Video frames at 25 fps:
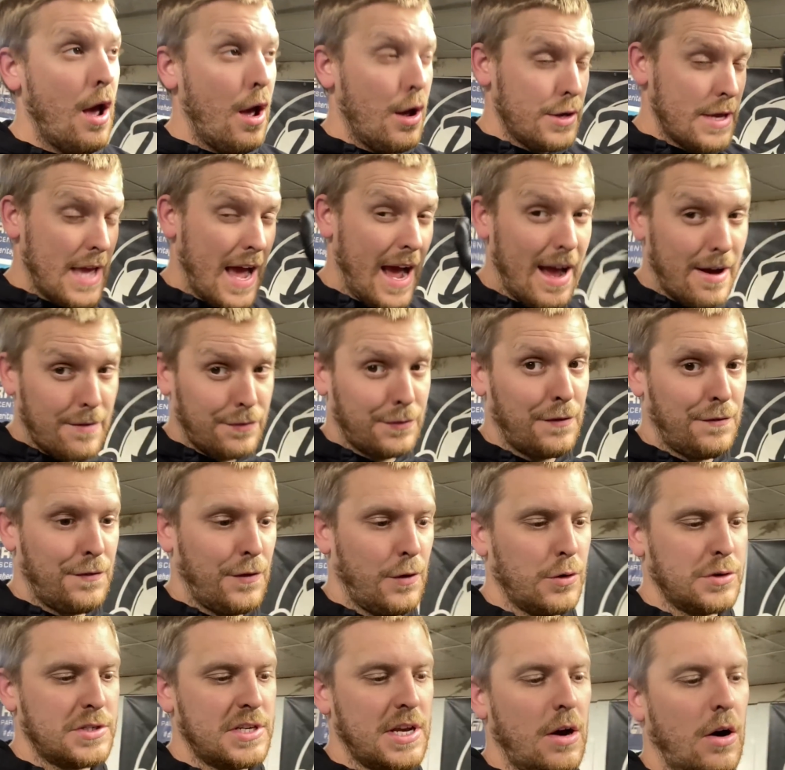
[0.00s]
You have to
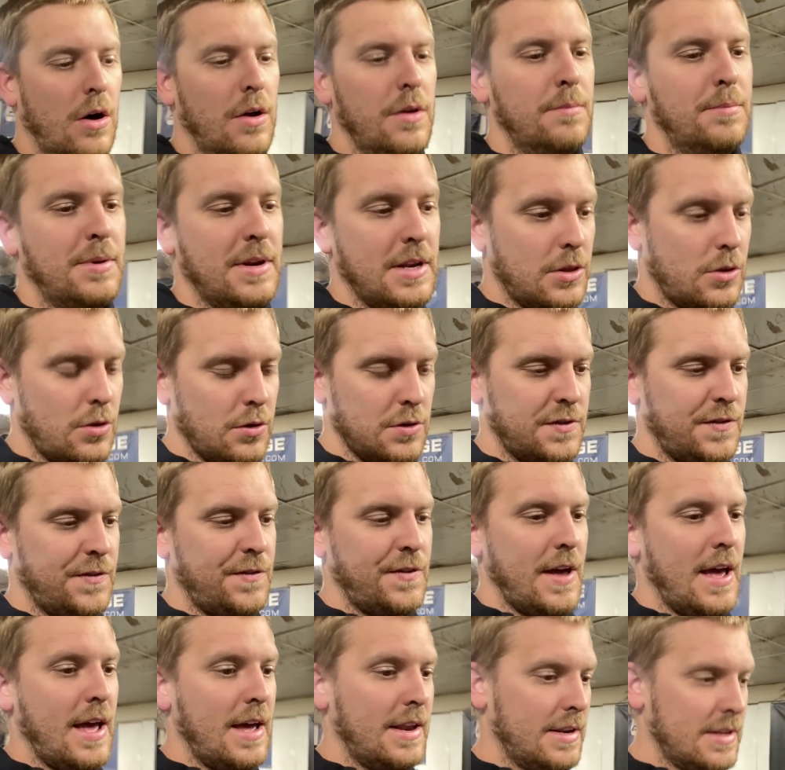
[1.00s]
force it on, but it does
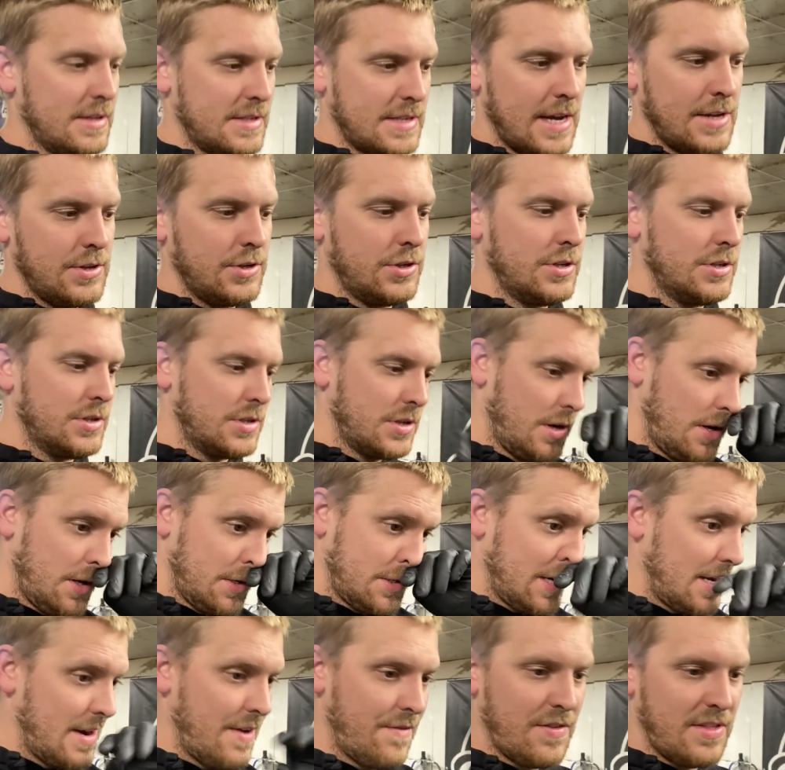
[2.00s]
fit, and the tension's nice
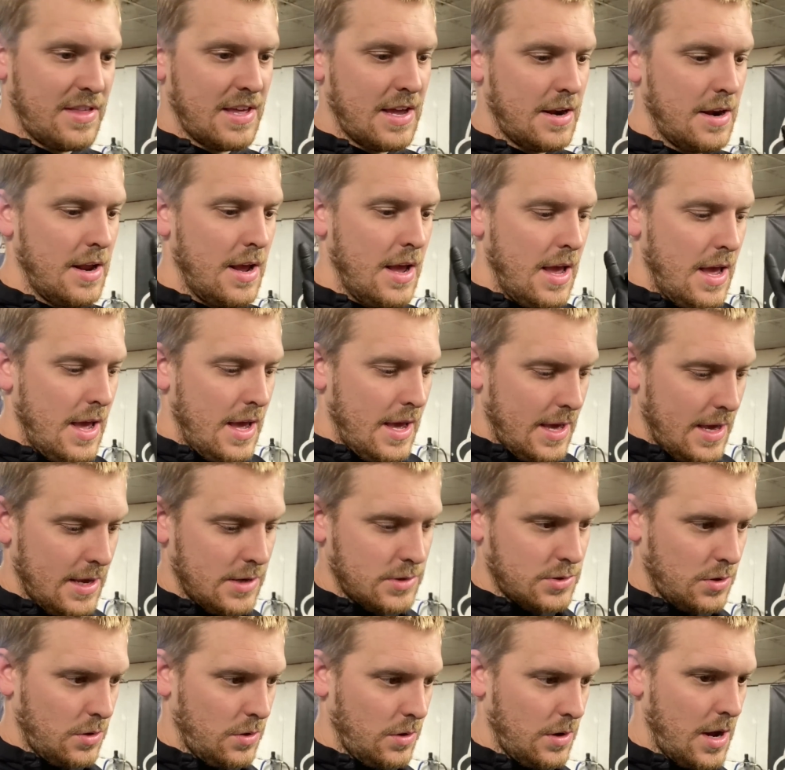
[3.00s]
and everything. It
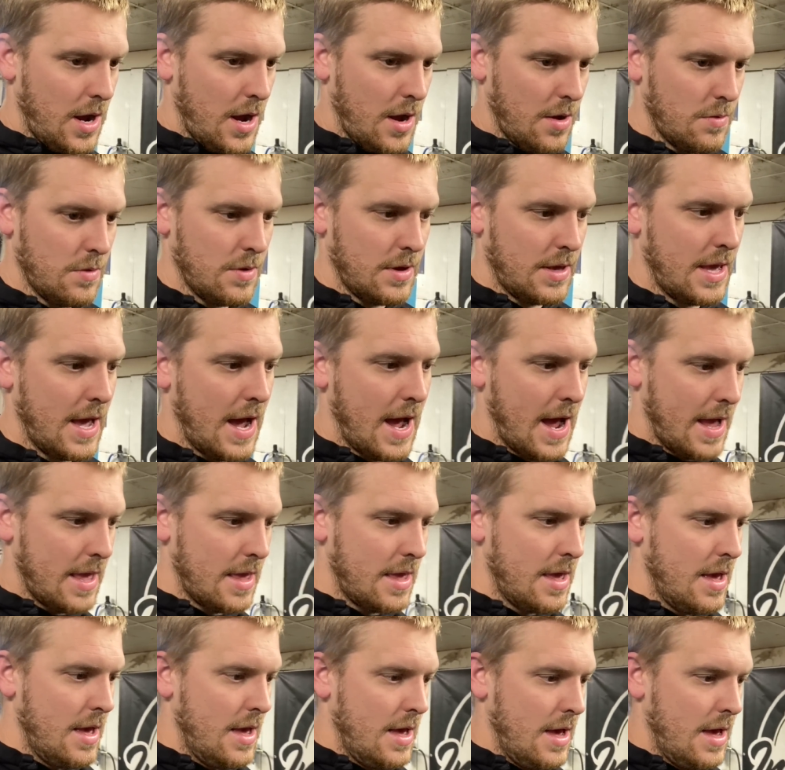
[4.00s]
is all okay.